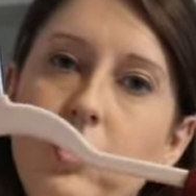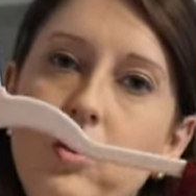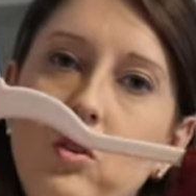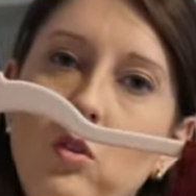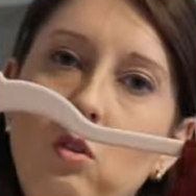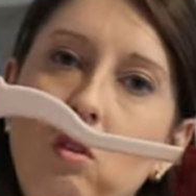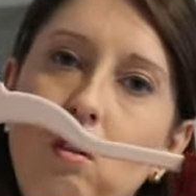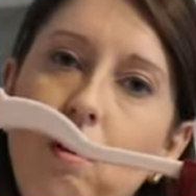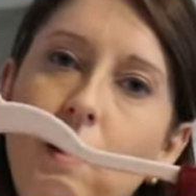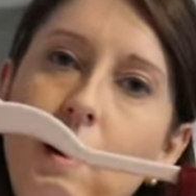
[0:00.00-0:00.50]

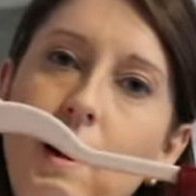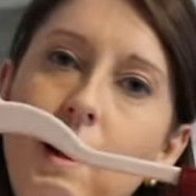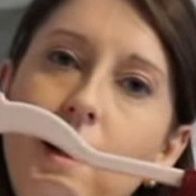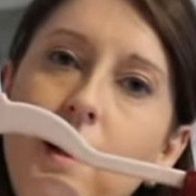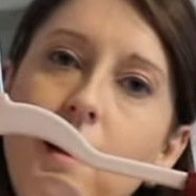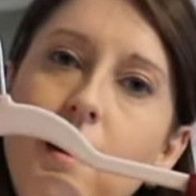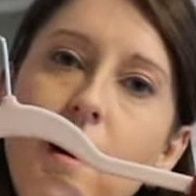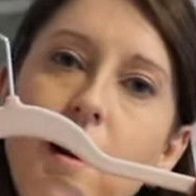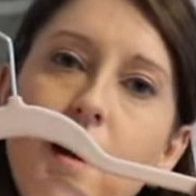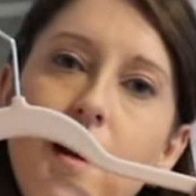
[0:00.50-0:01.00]
sure.
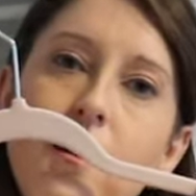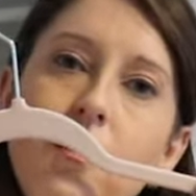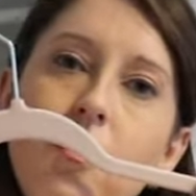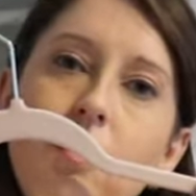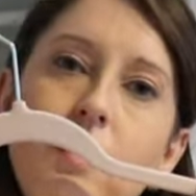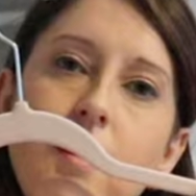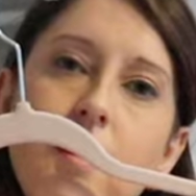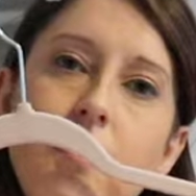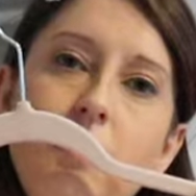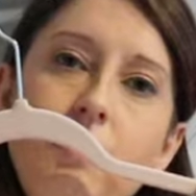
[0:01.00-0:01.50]
I can
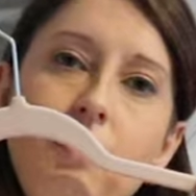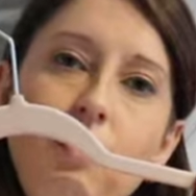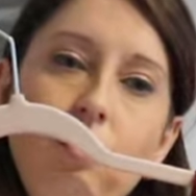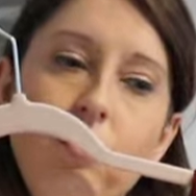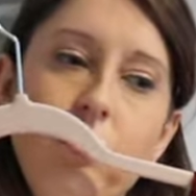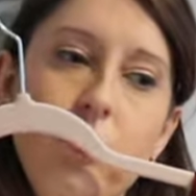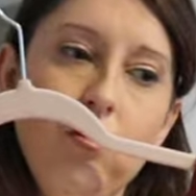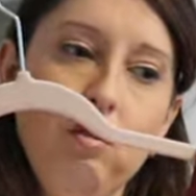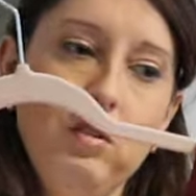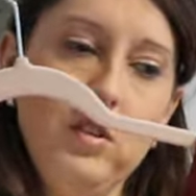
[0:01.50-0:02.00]
do this with all
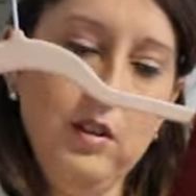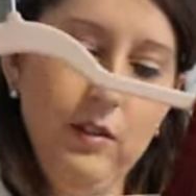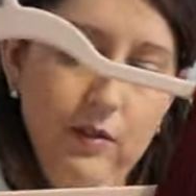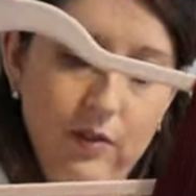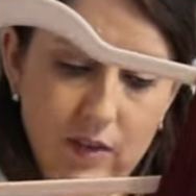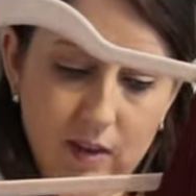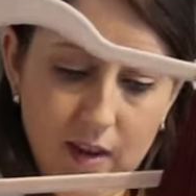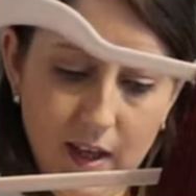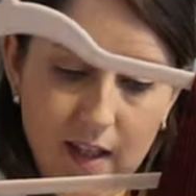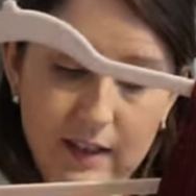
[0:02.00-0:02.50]
sorts of
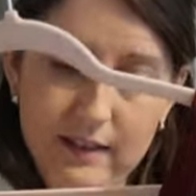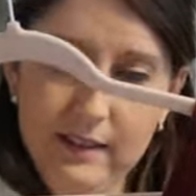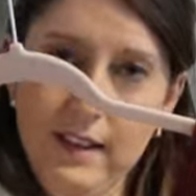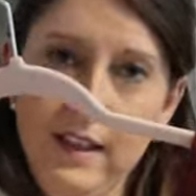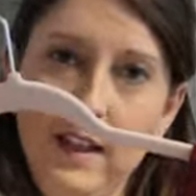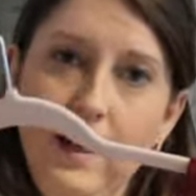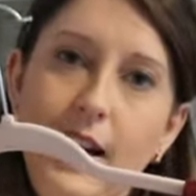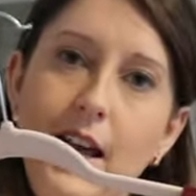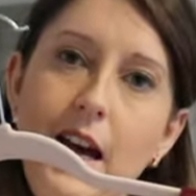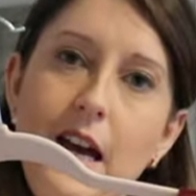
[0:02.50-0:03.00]
different things and
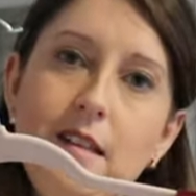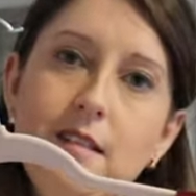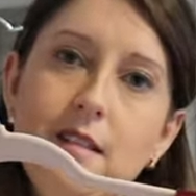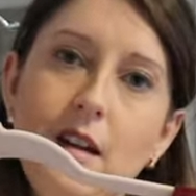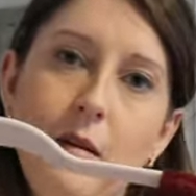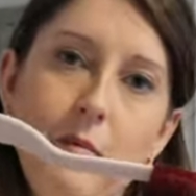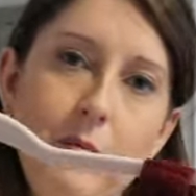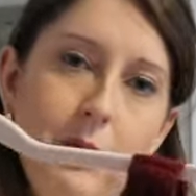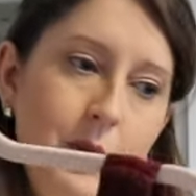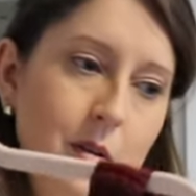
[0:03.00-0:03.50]
it layers
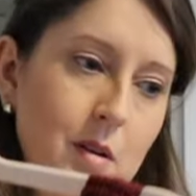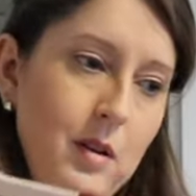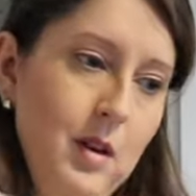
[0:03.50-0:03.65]
up